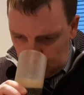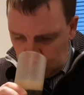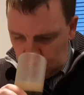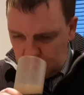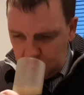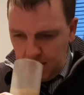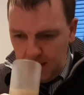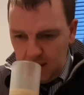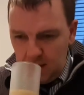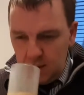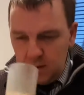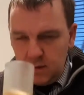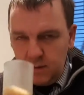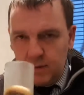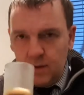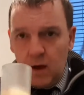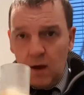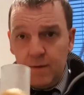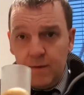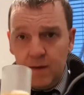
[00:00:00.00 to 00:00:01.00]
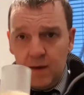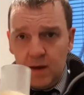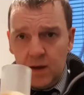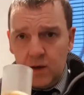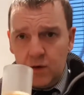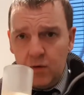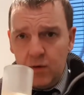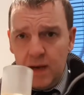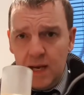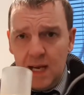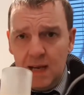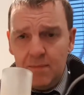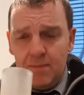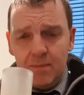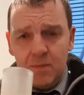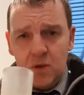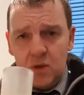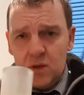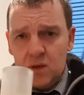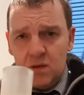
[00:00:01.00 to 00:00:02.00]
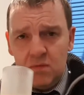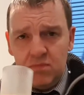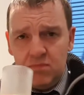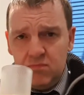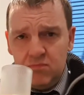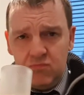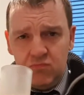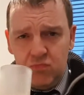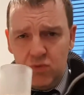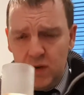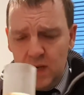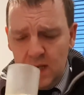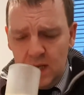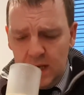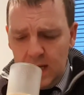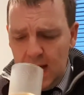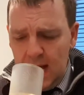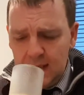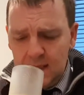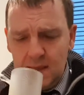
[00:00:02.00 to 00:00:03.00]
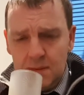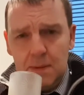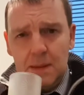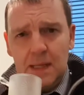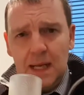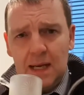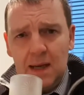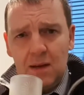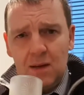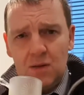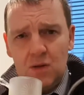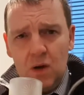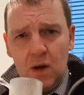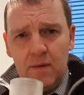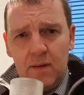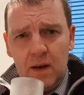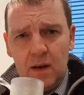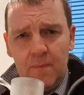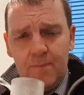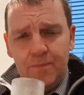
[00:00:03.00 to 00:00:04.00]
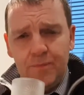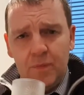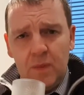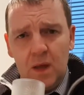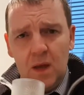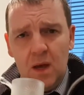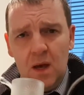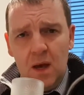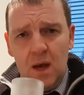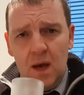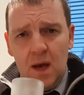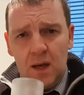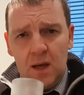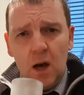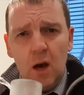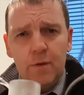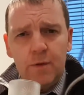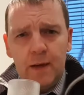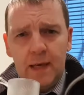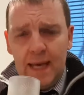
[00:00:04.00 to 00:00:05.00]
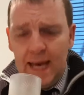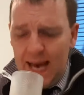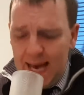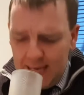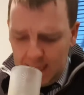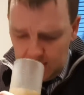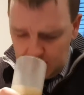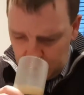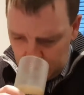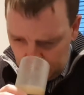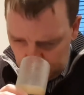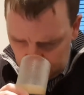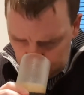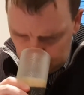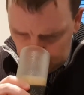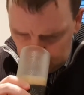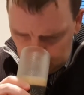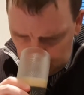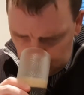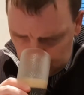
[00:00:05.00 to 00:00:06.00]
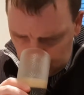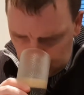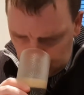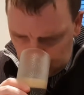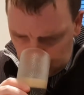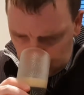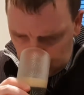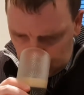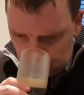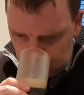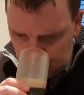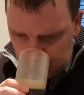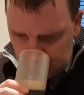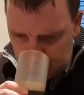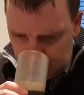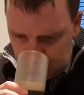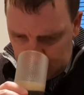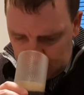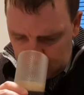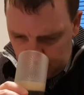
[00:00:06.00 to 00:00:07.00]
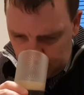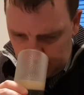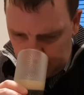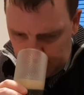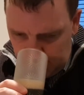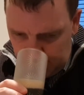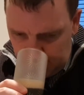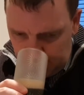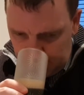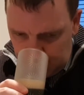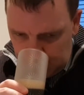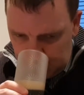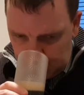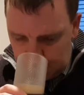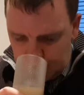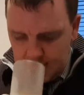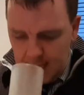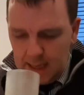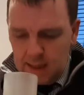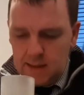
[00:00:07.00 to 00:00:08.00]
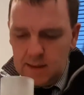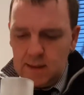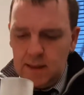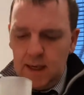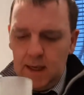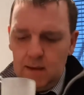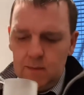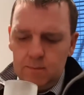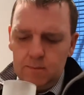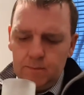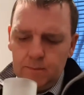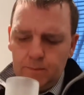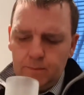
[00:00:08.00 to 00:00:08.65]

Smells of coffee and cream, just really nice. It smells like a sort of a coffee cake, which is really, really tasty.